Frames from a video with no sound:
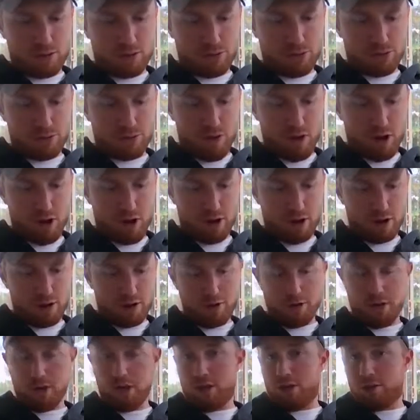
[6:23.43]

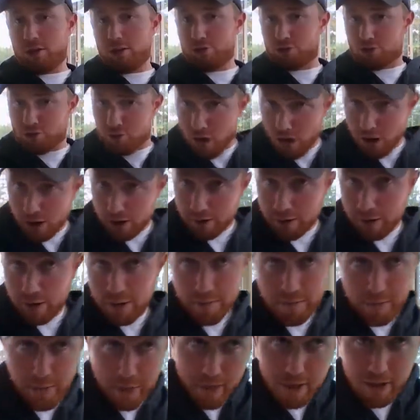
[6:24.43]
Gerard.
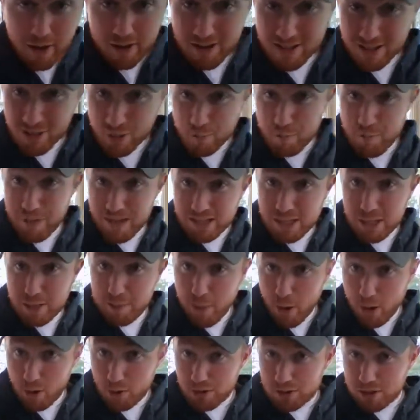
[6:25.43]
You're
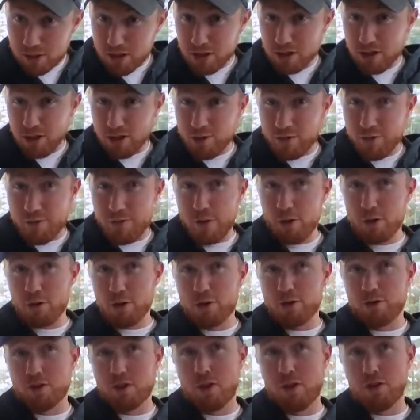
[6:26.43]
busy posting a lot of
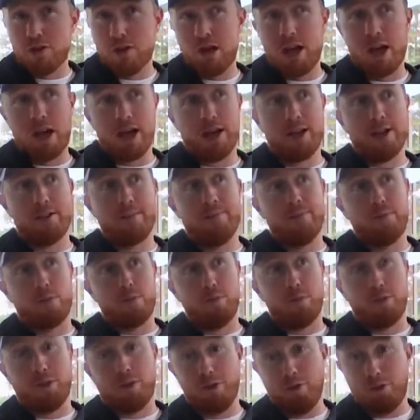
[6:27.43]
photos online
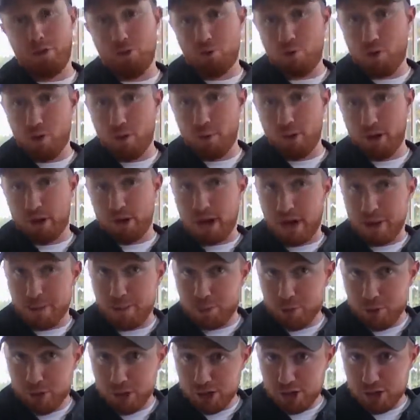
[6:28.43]
with your new woman. I
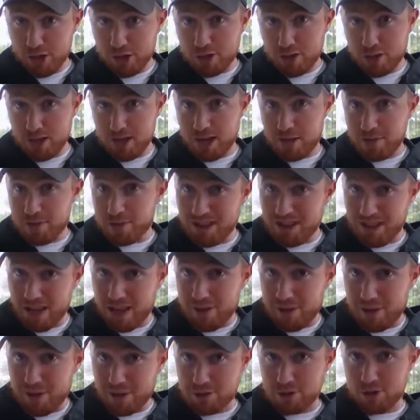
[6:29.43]
appreciate that. I'm
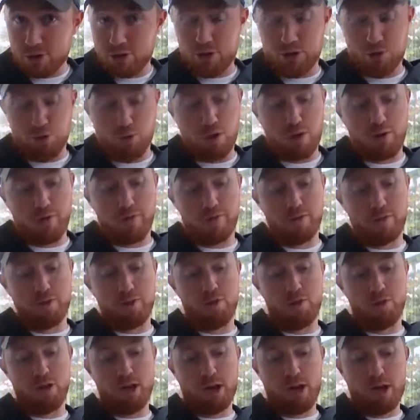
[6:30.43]
glad things are going well for
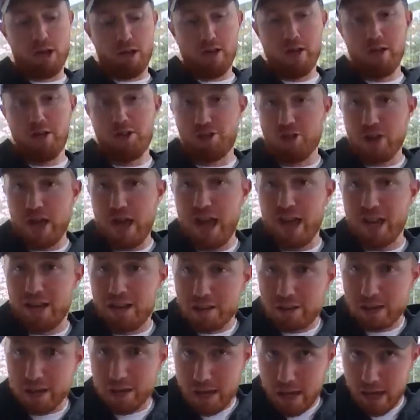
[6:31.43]
you. Is your head
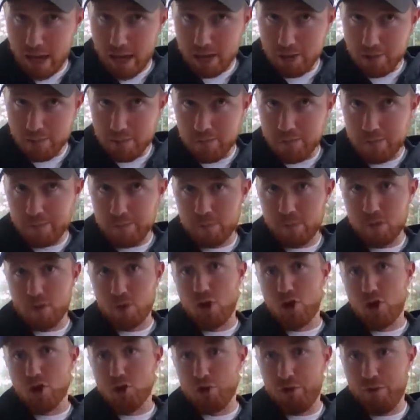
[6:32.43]
in the game?
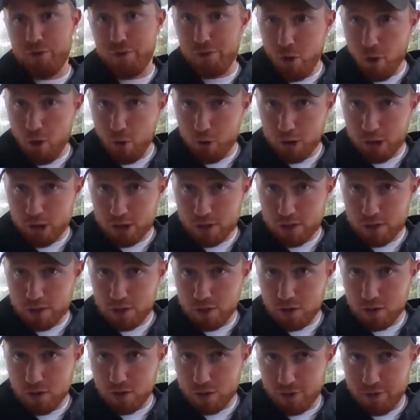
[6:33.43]
Are you
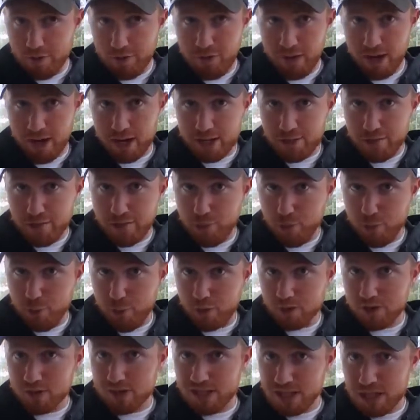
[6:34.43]
focused on the fantasy
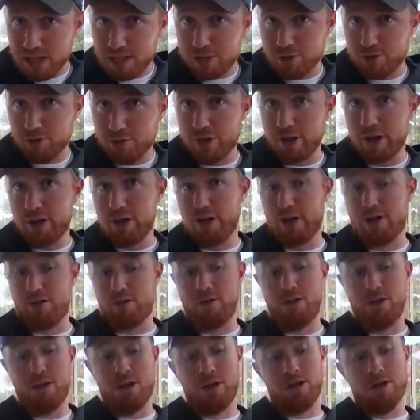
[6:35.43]
football season right
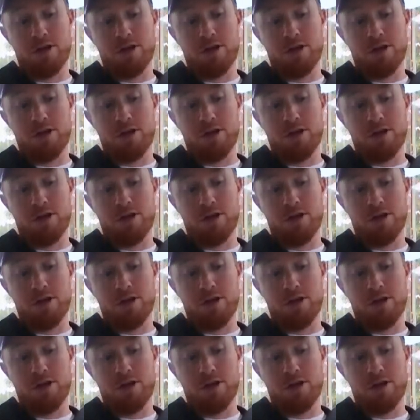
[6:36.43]
now?